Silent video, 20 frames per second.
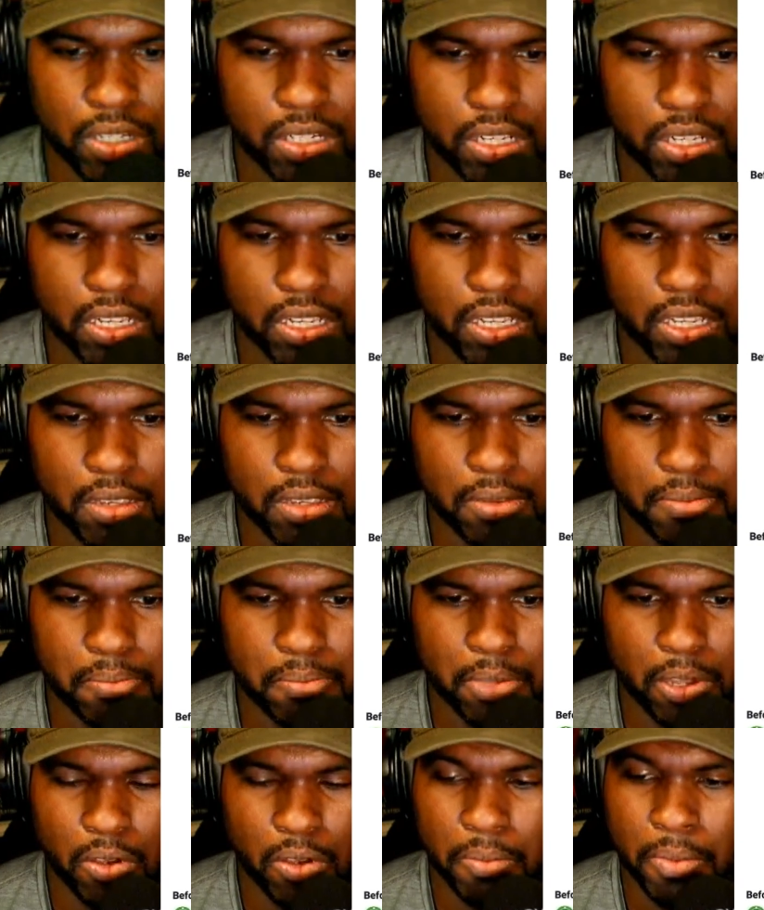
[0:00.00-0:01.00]
it.
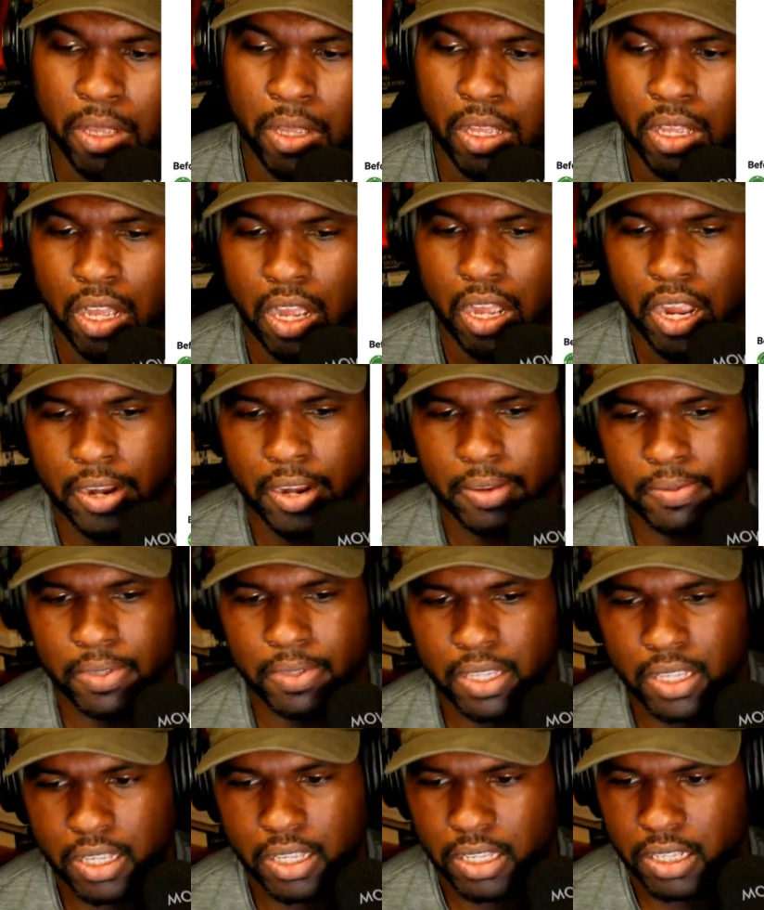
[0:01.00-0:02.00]
Boom. All right.
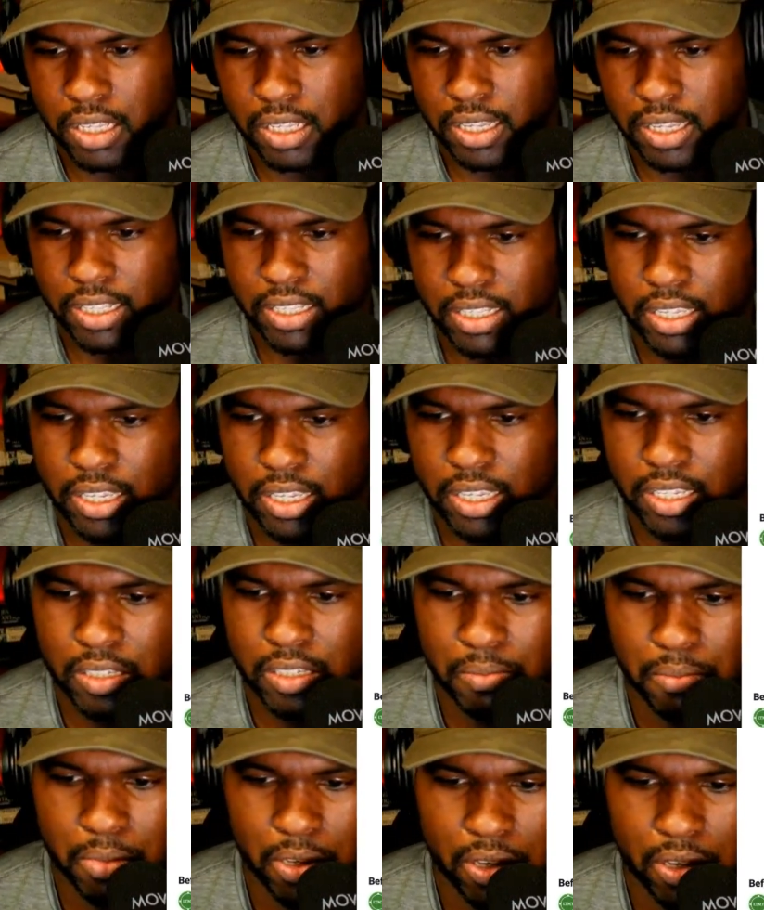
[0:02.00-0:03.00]
Look at this
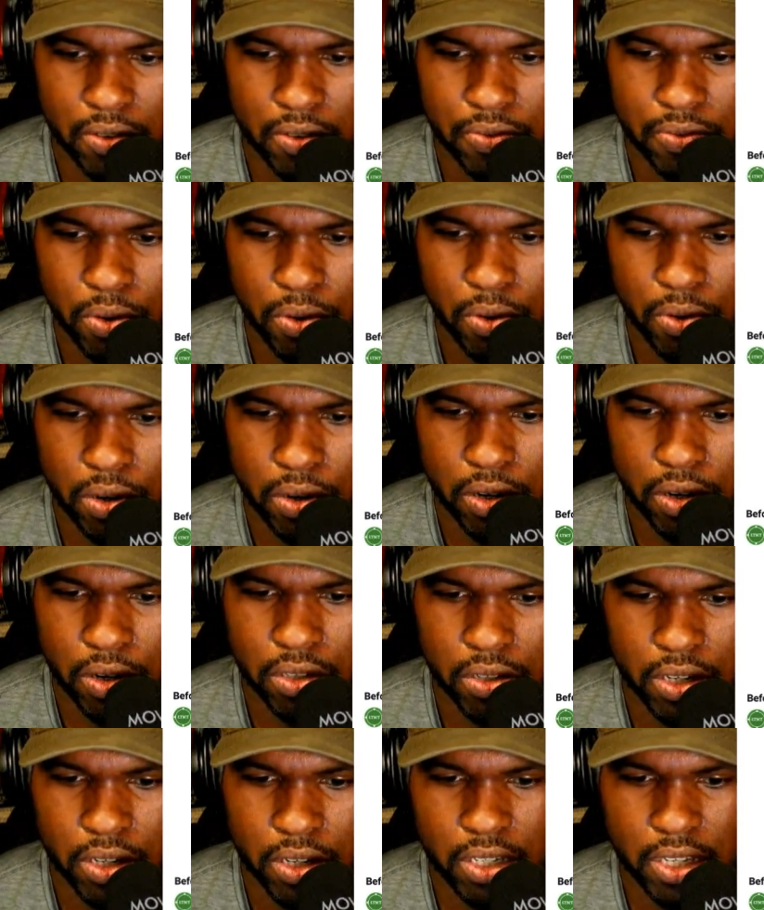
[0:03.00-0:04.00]
before. So
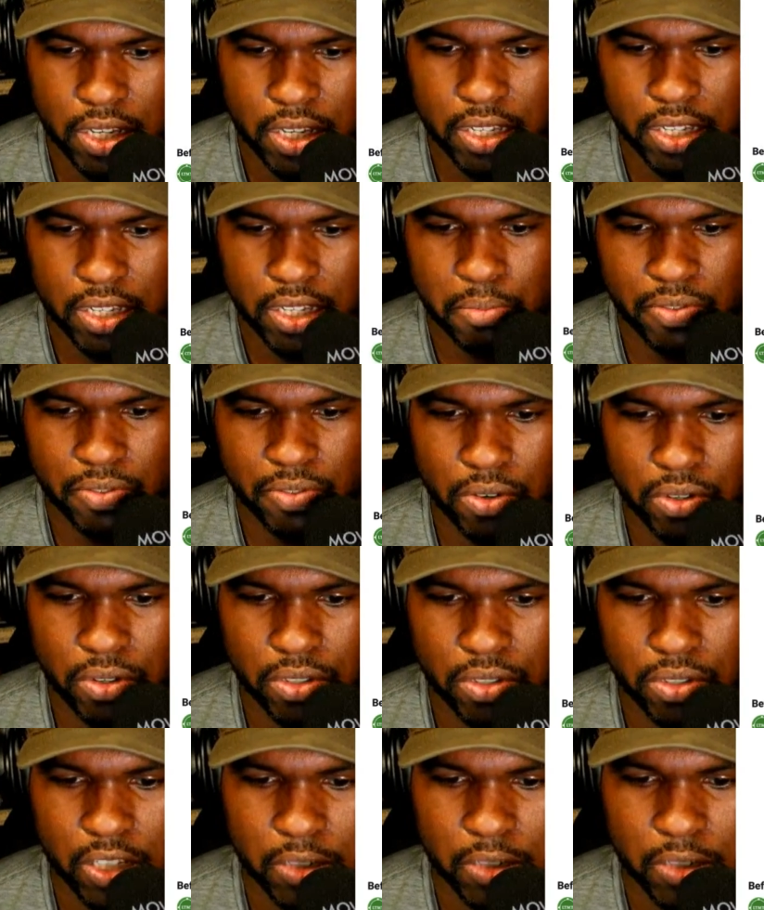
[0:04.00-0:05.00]
this says before the
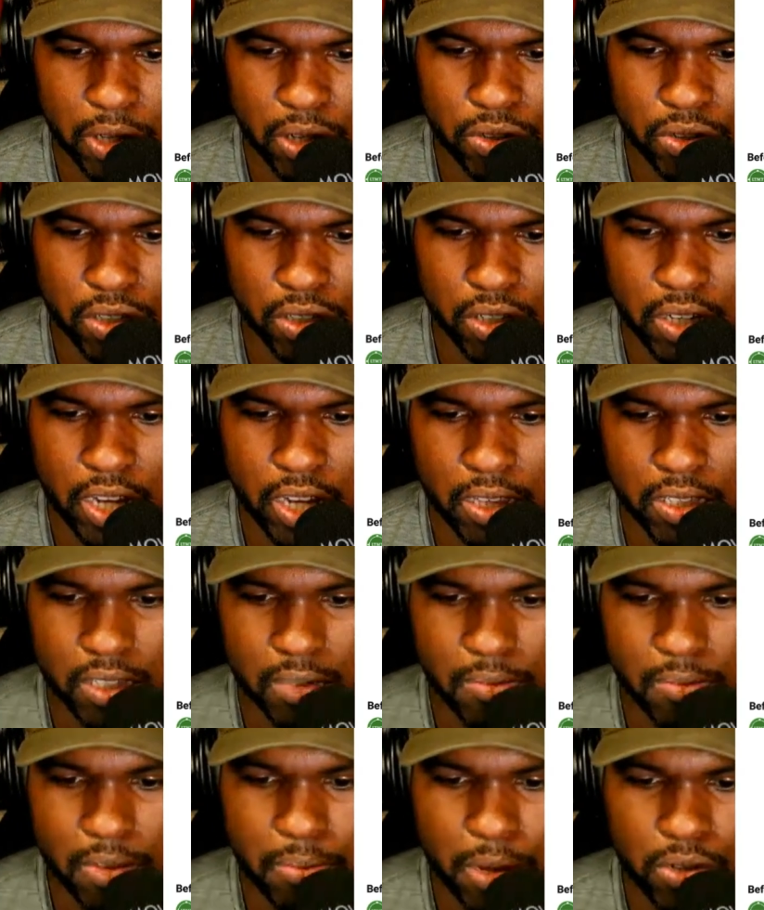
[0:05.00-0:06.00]
explosion.
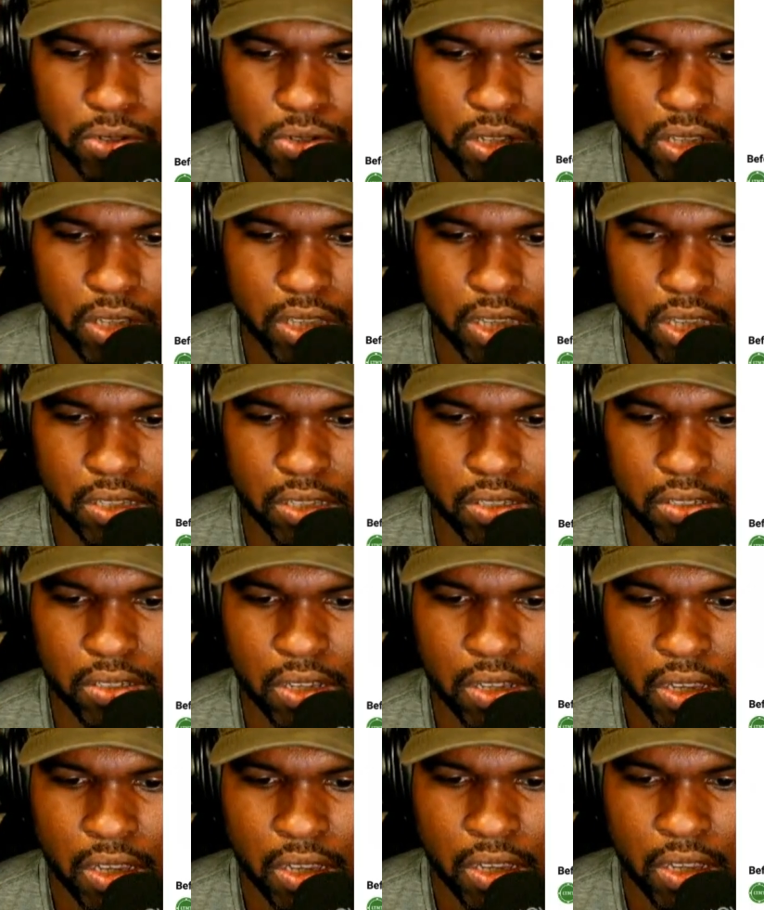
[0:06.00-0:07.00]
Someone posted this
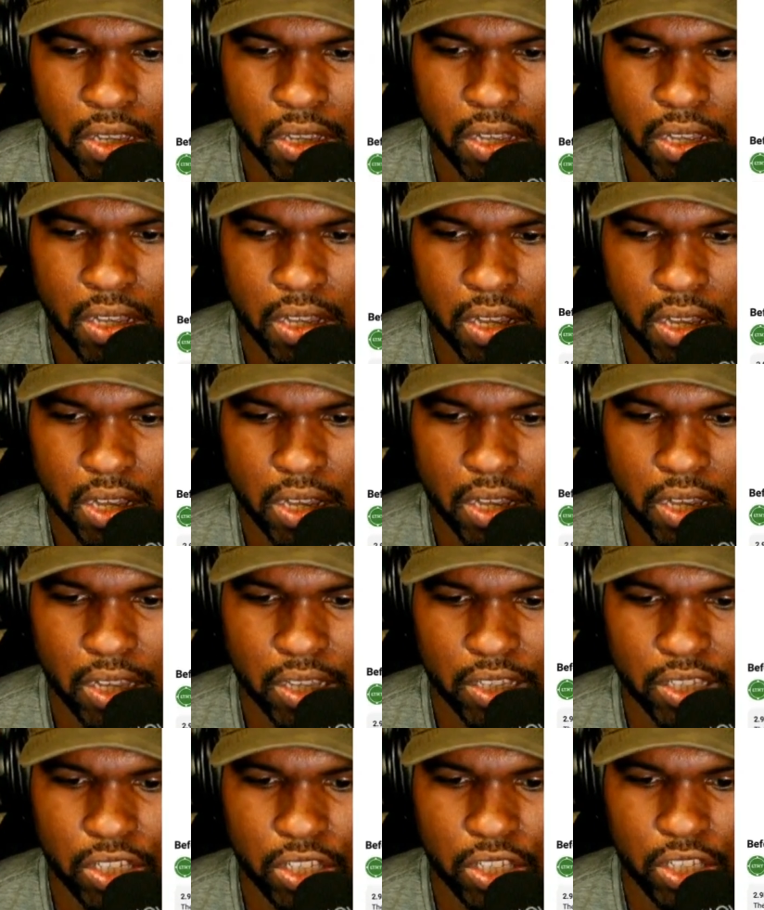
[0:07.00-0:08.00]
a
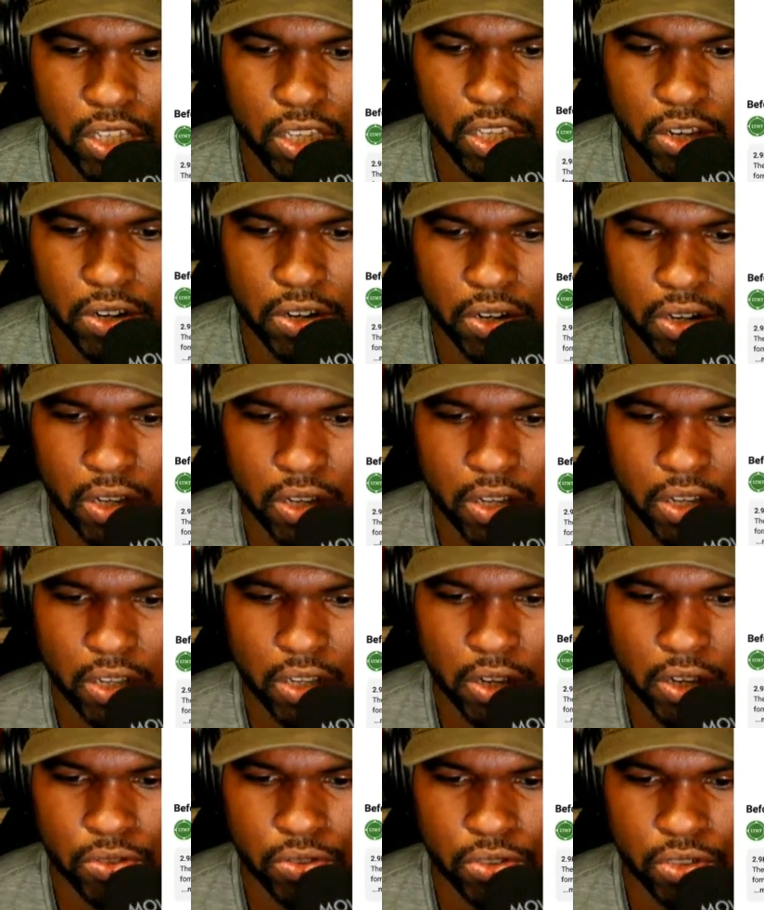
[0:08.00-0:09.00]
year
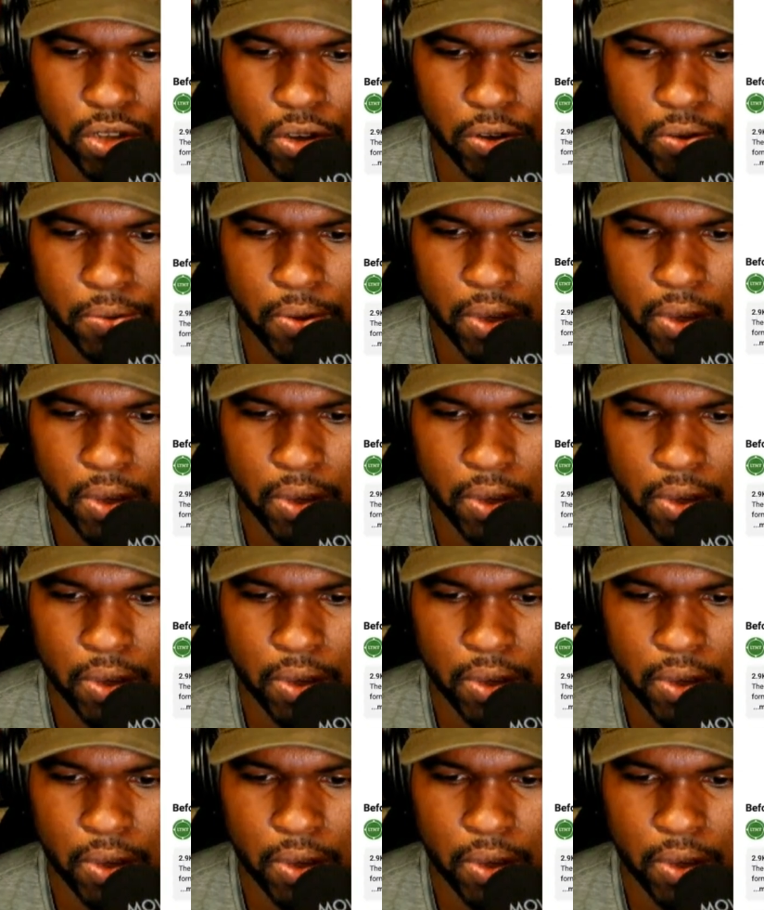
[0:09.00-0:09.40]
ago. So